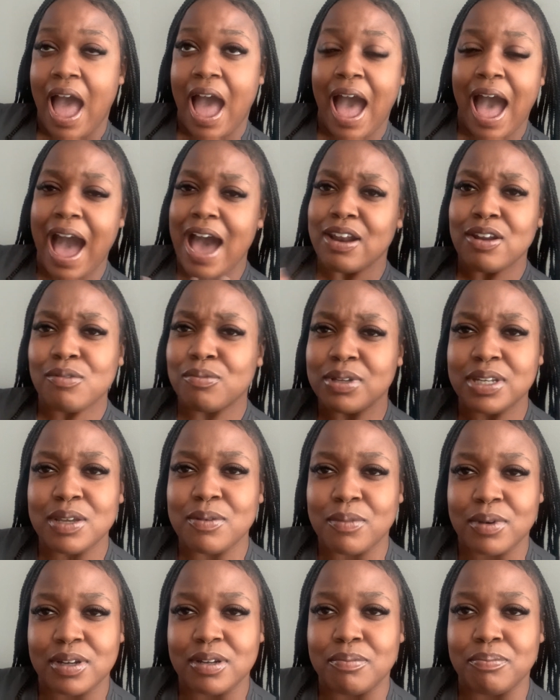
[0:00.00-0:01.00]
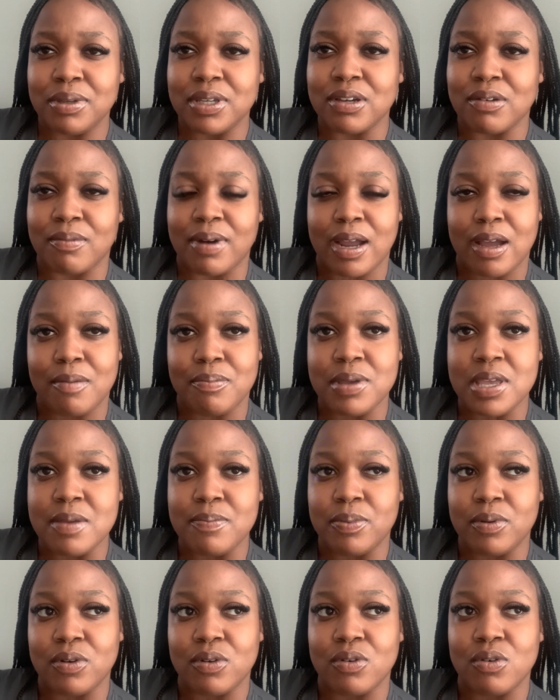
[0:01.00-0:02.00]
I don't really want to be around
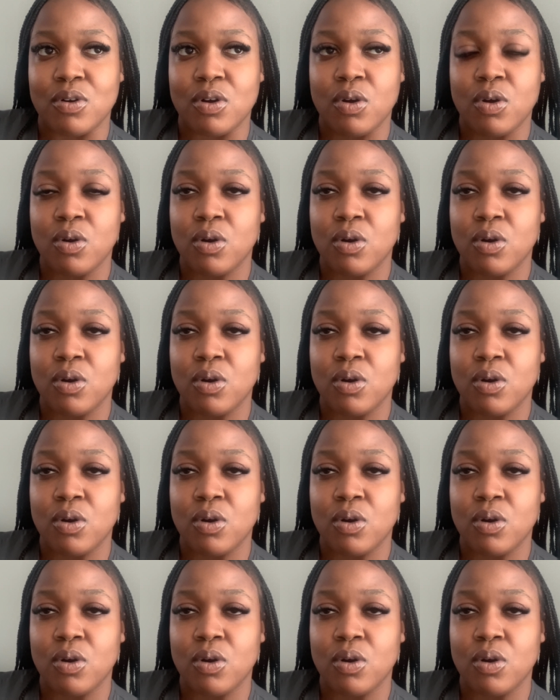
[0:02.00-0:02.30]
people